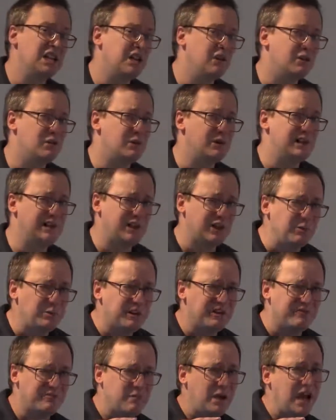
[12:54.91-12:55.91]
you through a little bit
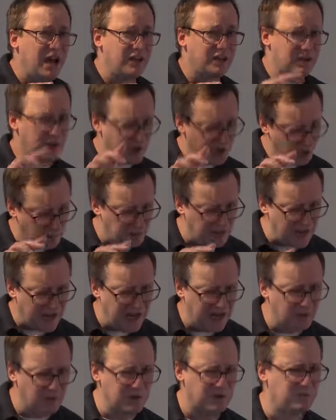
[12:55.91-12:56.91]
of math, and I hope you
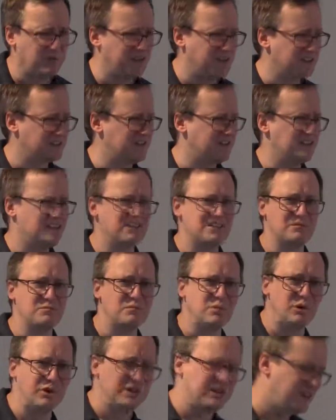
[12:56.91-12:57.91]
hang with me because this is an
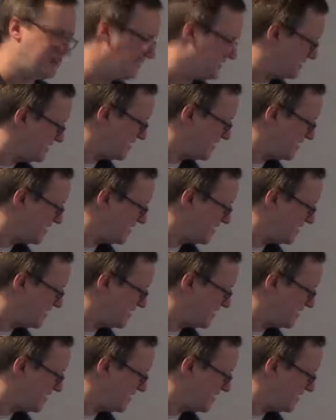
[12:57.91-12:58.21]
important thing to